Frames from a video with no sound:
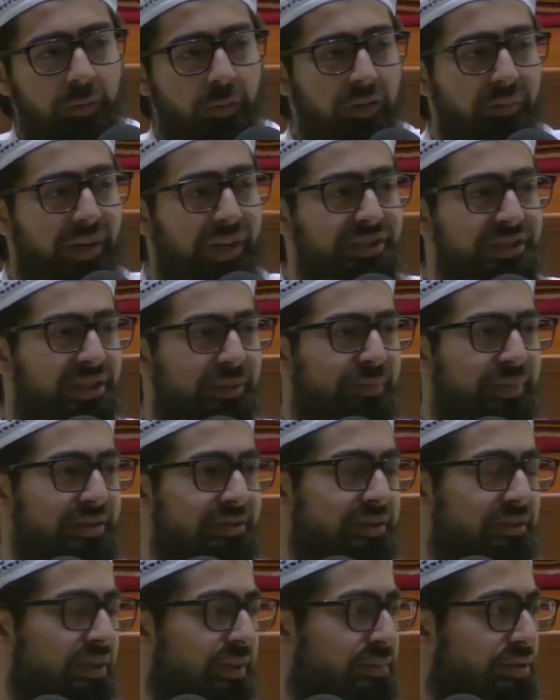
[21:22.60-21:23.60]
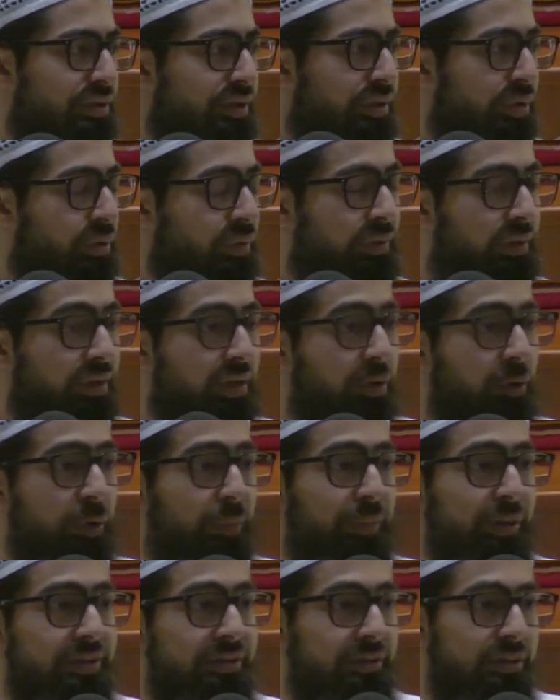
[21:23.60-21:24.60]
Imagine a person comes to you, or
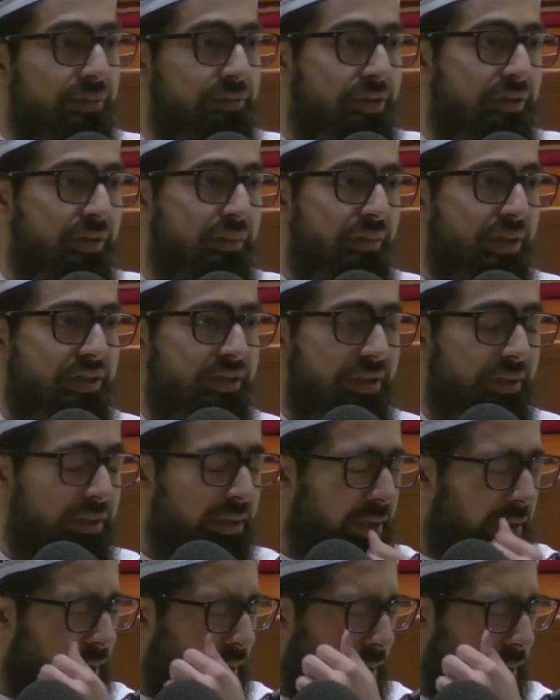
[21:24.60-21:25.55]
a person comes in the masjid,